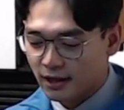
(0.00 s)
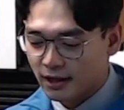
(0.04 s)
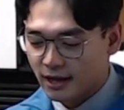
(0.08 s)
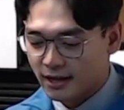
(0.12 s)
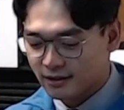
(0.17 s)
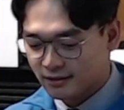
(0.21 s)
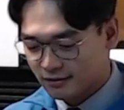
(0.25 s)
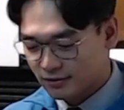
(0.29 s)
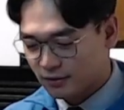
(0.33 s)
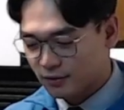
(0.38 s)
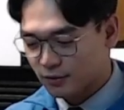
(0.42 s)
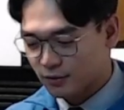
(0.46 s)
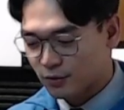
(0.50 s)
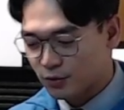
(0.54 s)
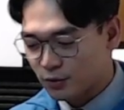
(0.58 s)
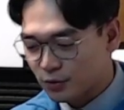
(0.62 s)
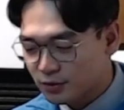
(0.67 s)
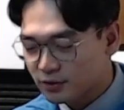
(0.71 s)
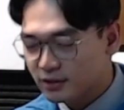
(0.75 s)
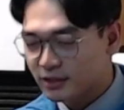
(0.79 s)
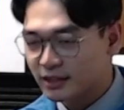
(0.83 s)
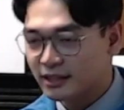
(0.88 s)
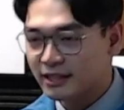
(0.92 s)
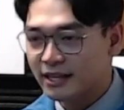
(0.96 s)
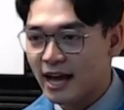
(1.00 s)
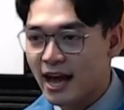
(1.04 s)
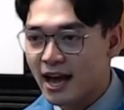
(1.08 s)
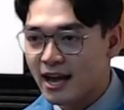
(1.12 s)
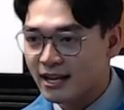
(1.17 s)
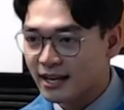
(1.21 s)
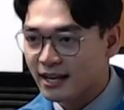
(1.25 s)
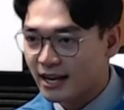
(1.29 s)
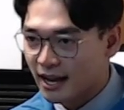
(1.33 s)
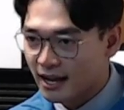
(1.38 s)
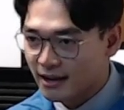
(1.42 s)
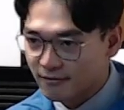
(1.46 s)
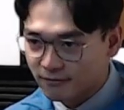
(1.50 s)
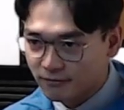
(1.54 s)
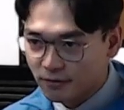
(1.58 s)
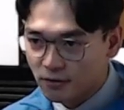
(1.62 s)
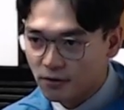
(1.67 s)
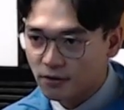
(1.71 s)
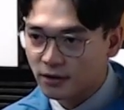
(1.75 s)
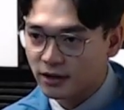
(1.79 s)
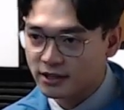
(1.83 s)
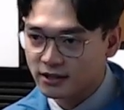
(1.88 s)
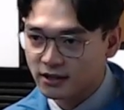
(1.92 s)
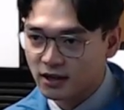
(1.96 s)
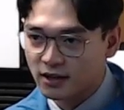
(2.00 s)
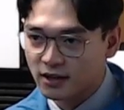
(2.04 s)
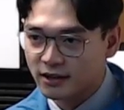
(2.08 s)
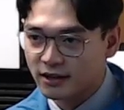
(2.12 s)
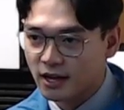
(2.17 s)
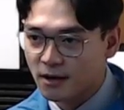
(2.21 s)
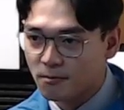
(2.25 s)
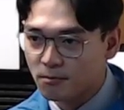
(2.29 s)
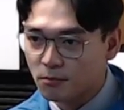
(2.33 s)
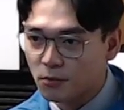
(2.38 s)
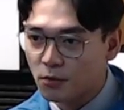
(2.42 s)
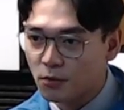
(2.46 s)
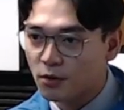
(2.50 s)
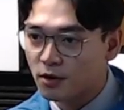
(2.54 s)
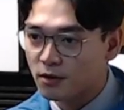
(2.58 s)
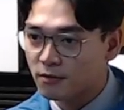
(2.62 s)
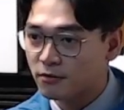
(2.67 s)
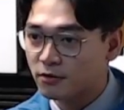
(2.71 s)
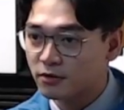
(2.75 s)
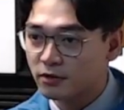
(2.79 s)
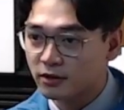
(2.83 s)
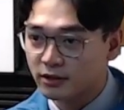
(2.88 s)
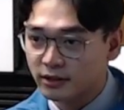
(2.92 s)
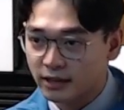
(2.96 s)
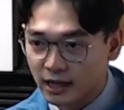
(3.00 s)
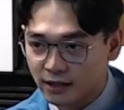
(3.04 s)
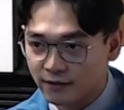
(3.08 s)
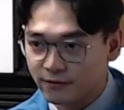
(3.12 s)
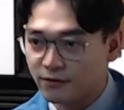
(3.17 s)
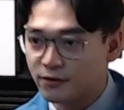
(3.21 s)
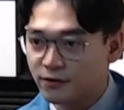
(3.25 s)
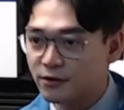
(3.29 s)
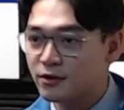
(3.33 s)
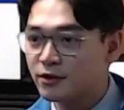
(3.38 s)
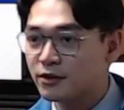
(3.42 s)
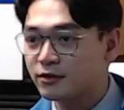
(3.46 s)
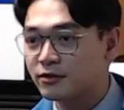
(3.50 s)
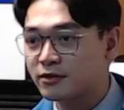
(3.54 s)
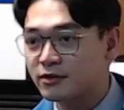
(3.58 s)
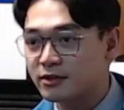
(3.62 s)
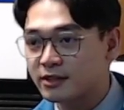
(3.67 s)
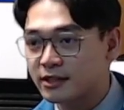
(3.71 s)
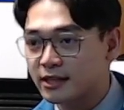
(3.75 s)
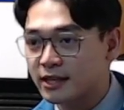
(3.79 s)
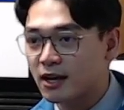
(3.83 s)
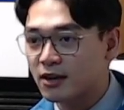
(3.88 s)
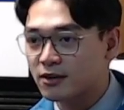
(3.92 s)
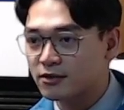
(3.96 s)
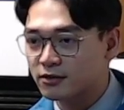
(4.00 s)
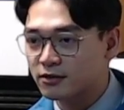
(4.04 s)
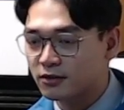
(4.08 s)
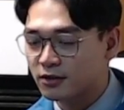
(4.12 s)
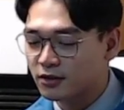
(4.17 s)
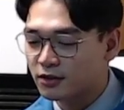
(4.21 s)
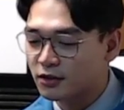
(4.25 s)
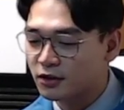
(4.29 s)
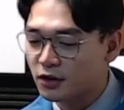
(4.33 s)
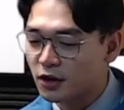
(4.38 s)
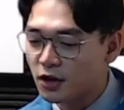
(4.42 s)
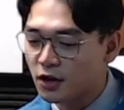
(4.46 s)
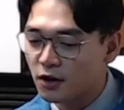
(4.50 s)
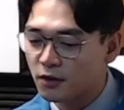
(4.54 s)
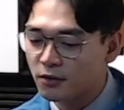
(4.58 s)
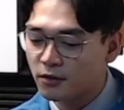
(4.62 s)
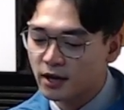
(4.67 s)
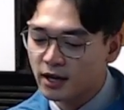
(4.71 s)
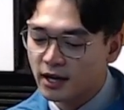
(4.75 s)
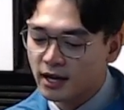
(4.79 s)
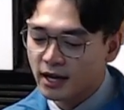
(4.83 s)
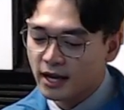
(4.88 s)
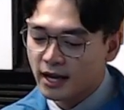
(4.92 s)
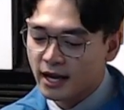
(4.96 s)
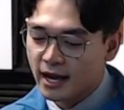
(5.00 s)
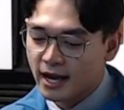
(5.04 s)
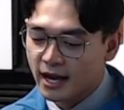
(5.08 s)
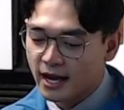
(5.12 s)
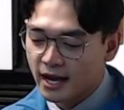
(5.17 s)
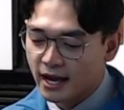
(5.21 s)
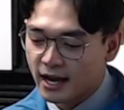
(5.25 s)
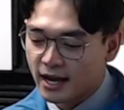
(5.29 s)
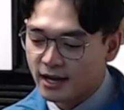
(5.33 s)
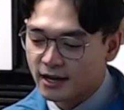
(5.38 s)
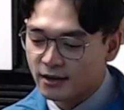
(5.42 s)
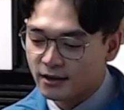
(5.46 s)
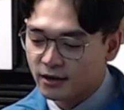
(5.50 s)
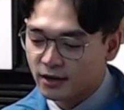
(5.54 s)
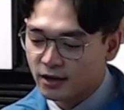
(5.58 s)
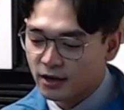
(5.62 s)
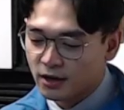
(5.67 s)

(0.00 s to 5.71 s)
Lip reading: using that and focus on that more for the next few years to see how it's gonna go, and